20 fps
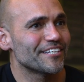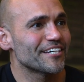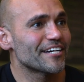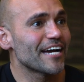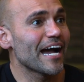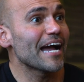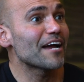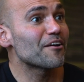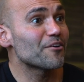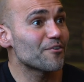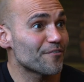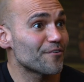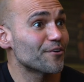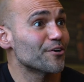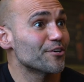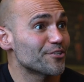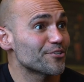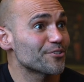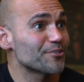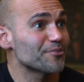The guy I
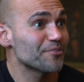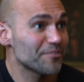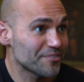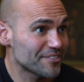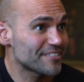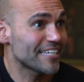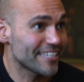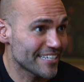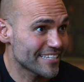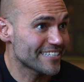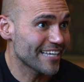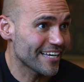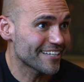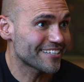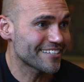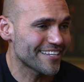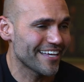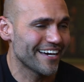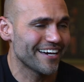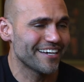referred you said
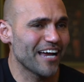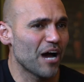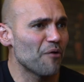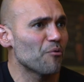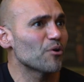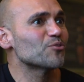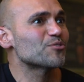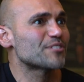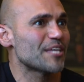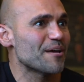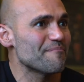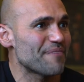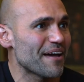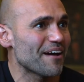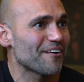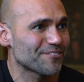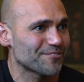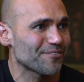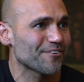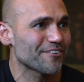exactly that. I want to lose 10
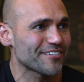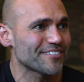pounds before